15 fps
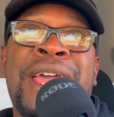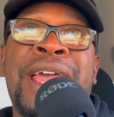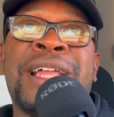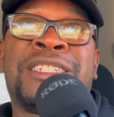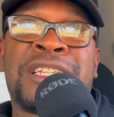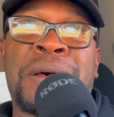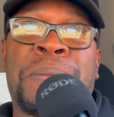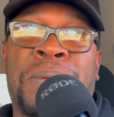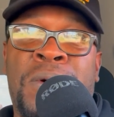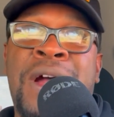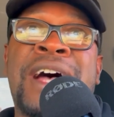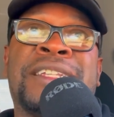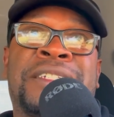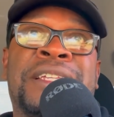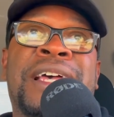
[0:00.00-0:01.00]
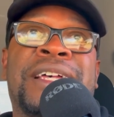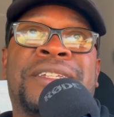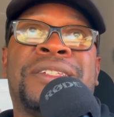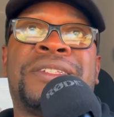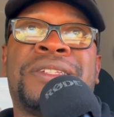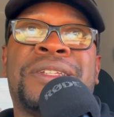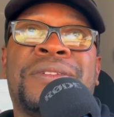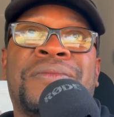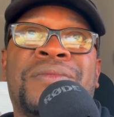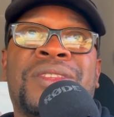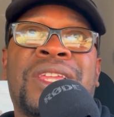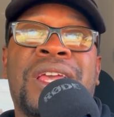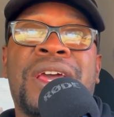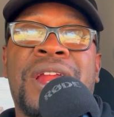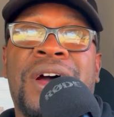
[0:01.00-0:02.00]
It's a process,
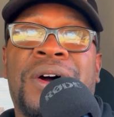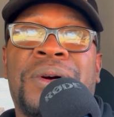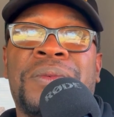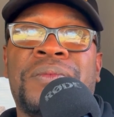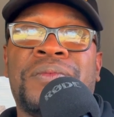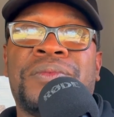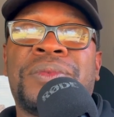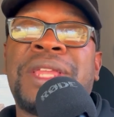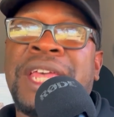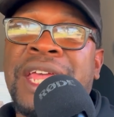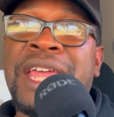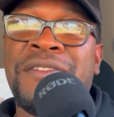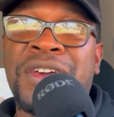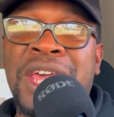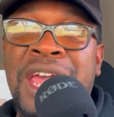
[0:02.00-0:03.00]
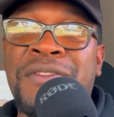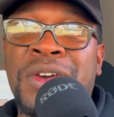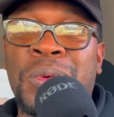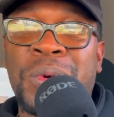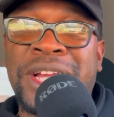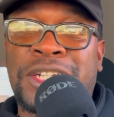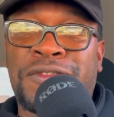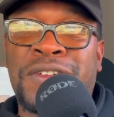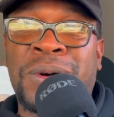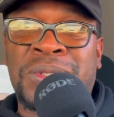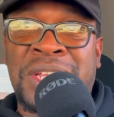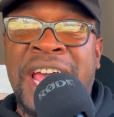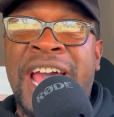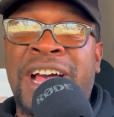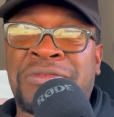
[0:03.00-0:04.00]
you know. Even rich
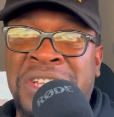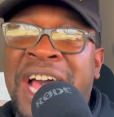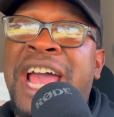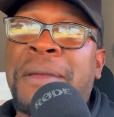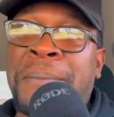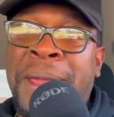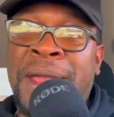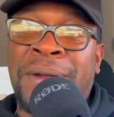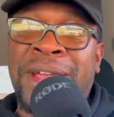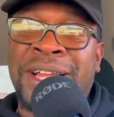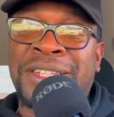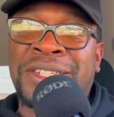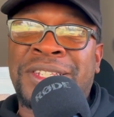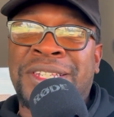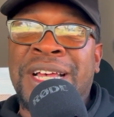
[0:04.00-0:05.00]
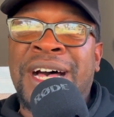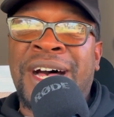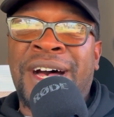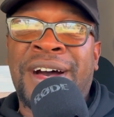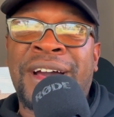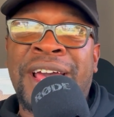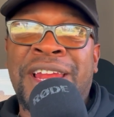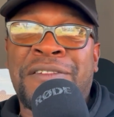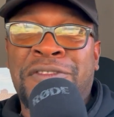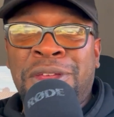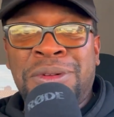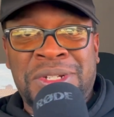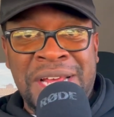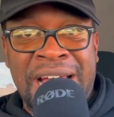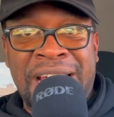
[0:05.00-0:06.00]
folks have tight periods, and a
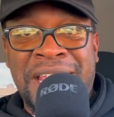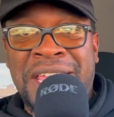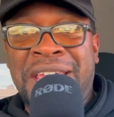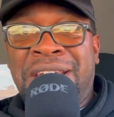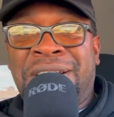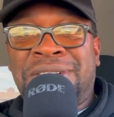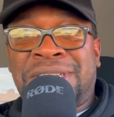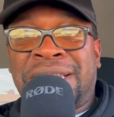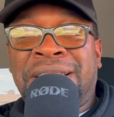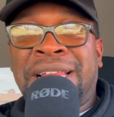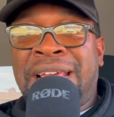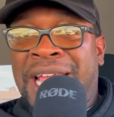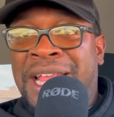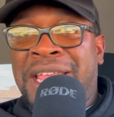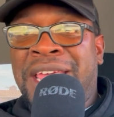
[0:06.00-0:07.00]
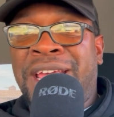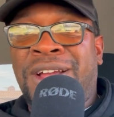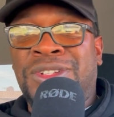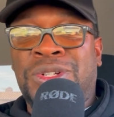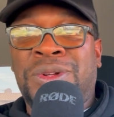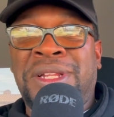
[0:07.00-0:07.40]
few tight years and lean years,